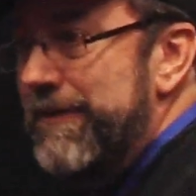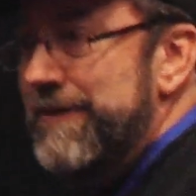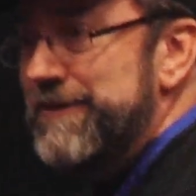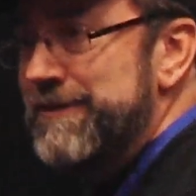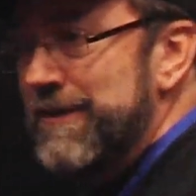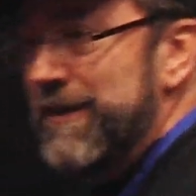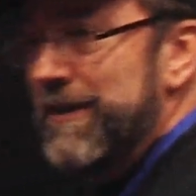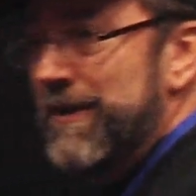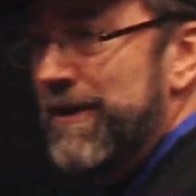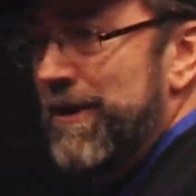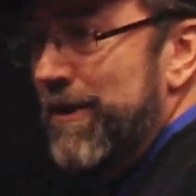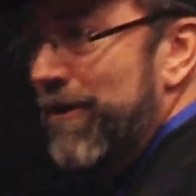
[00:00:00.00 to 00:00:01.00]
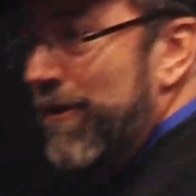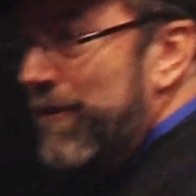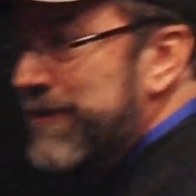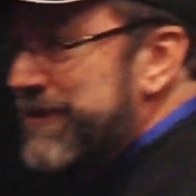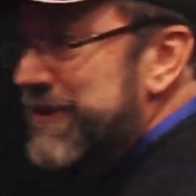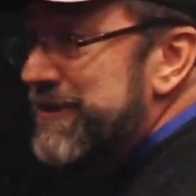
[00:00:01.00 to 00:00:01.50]
this? Or
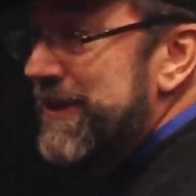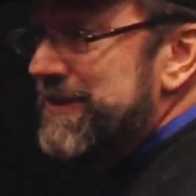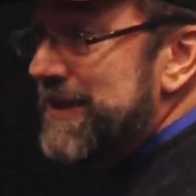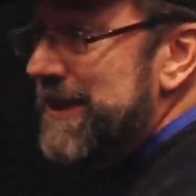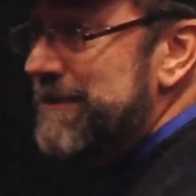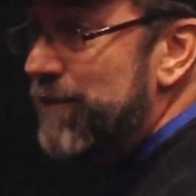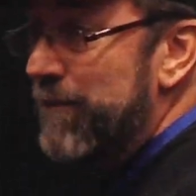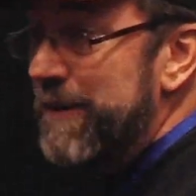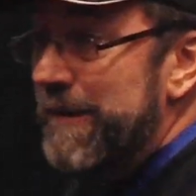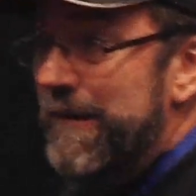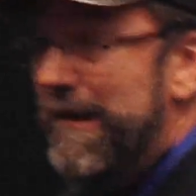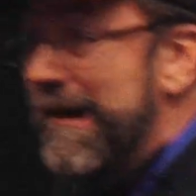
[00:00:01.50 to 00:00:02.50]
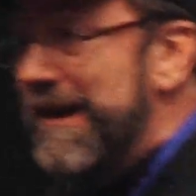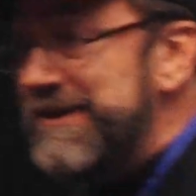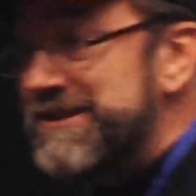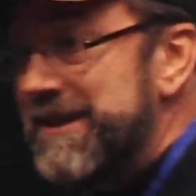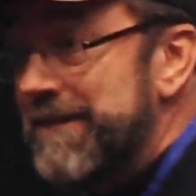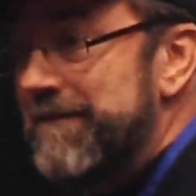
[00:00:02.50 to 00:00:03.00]
was this successful
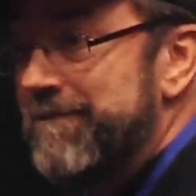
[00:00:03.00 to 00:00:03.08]
because